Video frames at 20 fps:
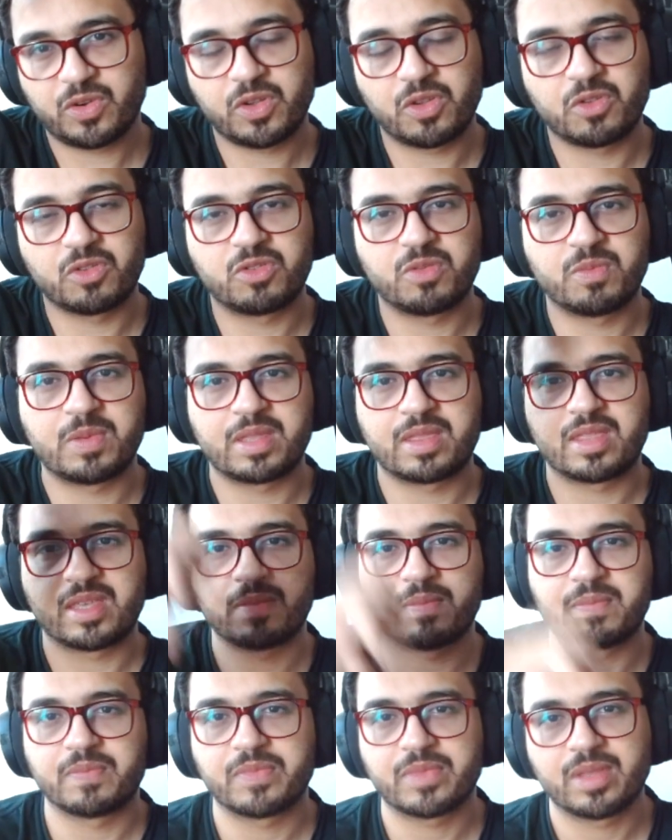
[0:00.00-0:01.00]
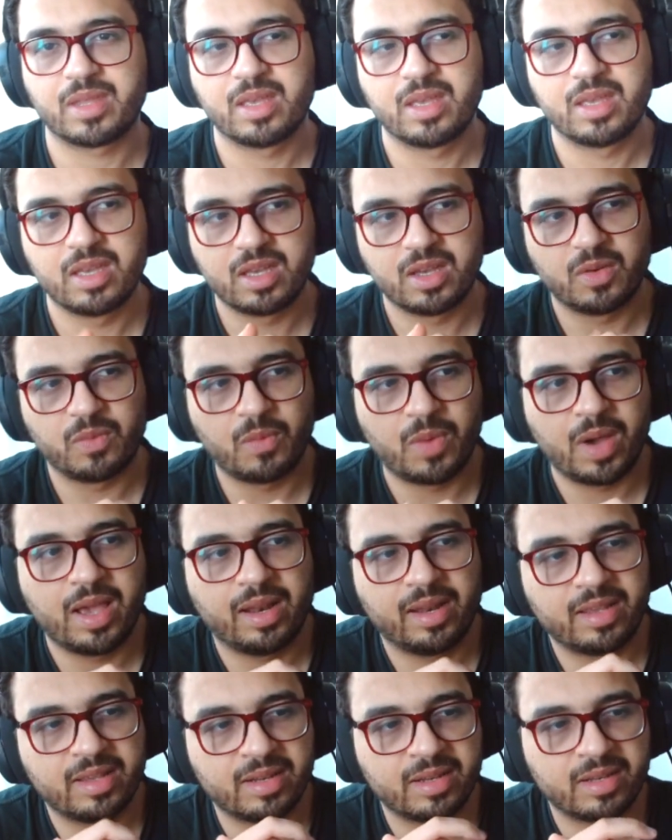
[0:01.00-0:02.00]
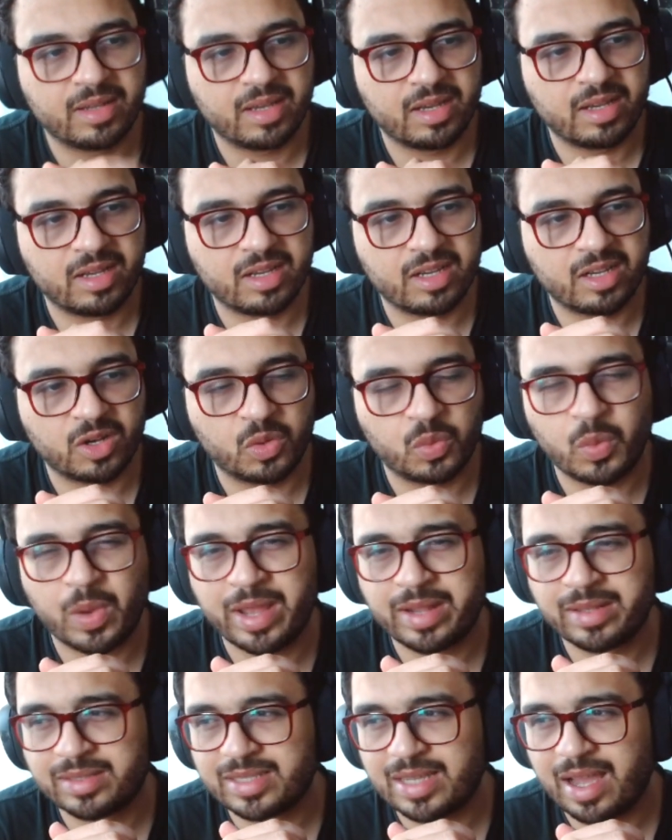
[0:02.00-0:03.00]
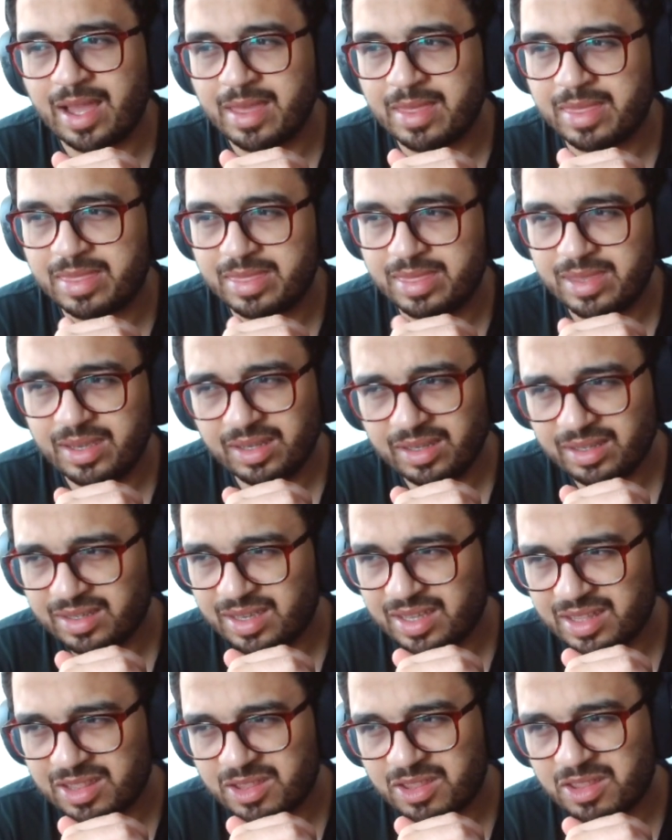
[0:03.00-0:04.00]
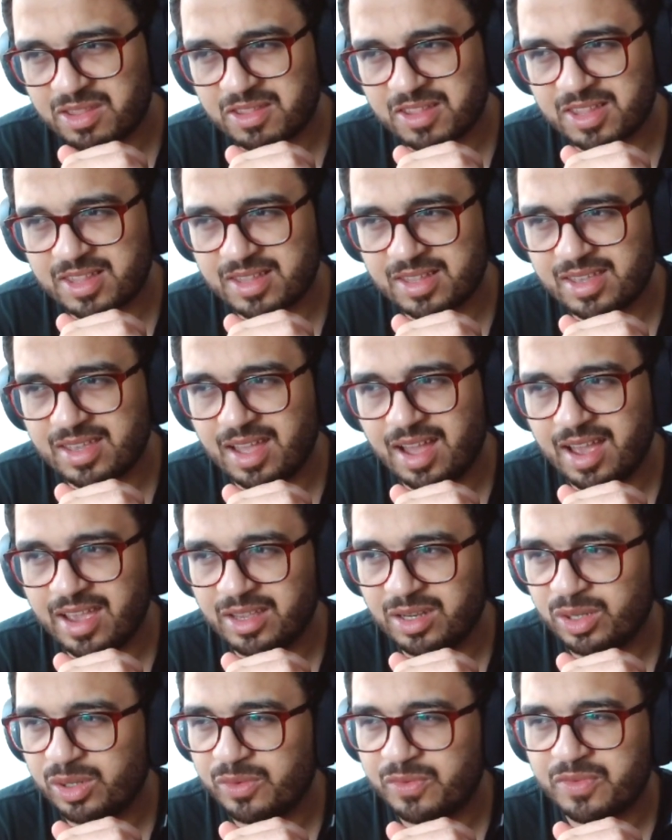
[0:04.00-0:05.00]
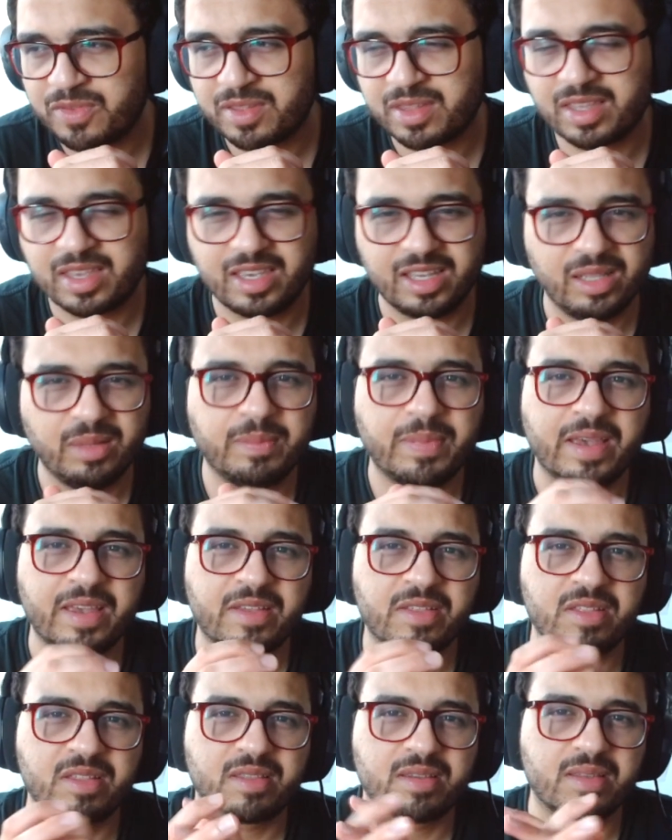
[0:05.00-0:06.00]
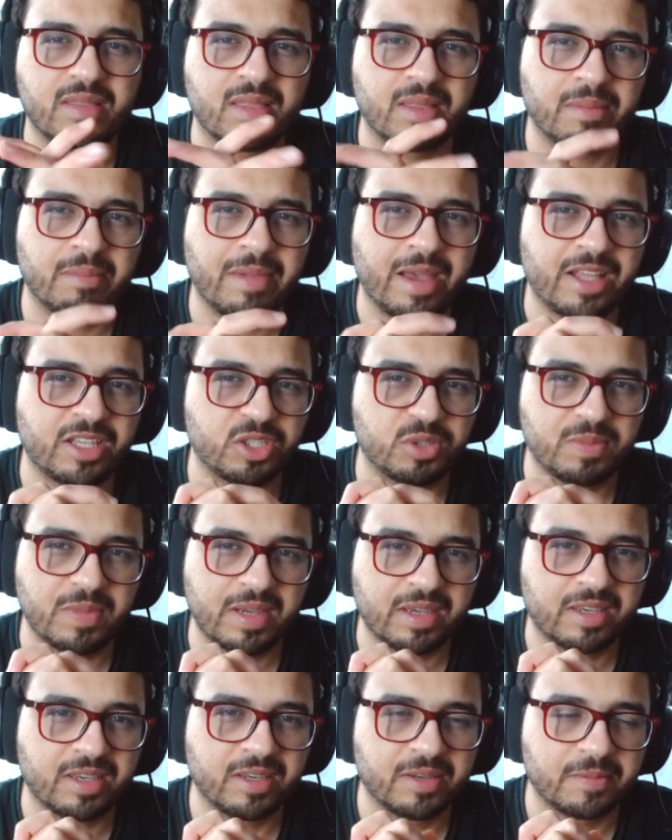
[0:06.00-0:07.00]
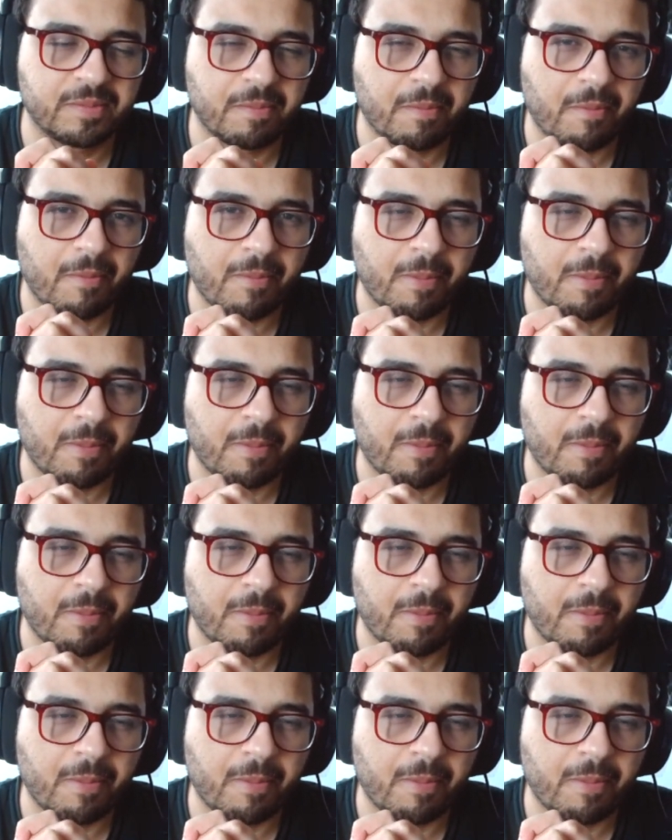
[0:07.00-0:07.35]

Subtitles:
for you to beat them. While in Gwent, I think it's kind of skill-based, the matchmaking.